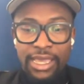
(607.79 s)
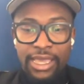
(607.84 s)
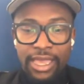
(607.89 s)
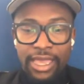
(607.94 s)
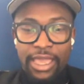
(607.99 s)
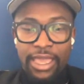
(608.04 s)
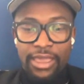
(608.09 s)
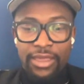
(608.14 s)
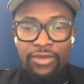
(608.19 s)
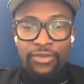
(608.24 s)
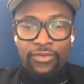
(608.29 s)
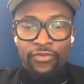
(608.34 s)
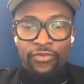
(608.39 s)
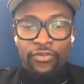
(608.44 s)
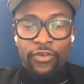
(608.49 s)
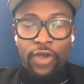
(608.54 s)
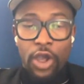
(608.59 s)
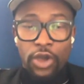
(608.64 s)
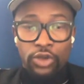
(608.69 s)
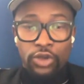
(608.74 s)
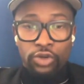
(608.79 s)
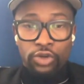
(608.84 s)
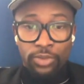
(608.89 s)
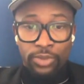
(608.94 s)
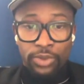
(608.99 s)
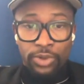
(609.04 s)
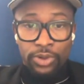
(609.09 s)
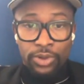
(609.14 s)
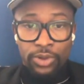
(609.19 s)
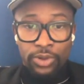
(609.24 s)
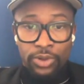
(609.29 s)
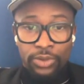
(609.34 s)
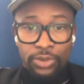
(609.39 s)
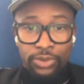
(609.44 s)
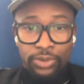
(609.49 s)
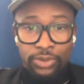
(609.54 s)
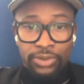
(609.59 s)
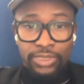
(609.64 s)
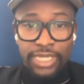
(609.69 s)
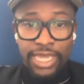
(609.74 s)
a vulnerable
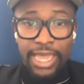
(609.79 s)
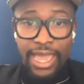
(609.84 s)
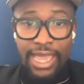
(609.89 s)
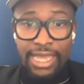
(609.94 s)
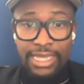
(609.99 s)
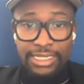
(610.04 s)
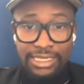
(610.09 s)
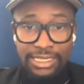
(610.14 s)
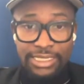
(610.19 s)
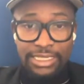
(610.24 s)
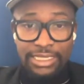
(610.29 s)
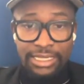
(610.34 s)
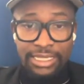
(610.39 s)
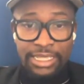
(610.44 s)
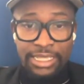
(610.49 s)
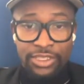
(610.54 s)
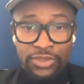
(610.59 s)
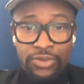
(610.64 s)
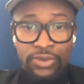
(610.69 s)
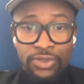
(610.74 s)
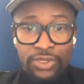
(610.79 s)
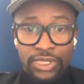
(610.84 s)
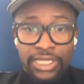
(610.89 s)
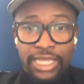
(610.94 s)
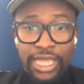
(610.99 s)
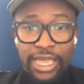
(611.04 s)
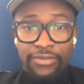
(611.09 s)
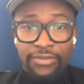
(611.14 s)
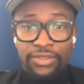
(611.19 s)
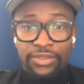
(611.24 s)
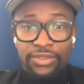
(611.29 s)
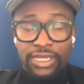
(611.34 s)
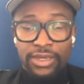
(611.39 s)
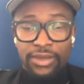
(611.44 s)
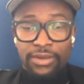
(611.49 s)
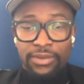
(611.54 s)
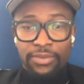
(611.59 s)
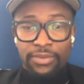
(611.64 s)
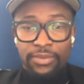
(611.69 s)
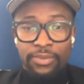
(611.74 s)
task that you just have
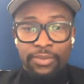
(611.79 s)
to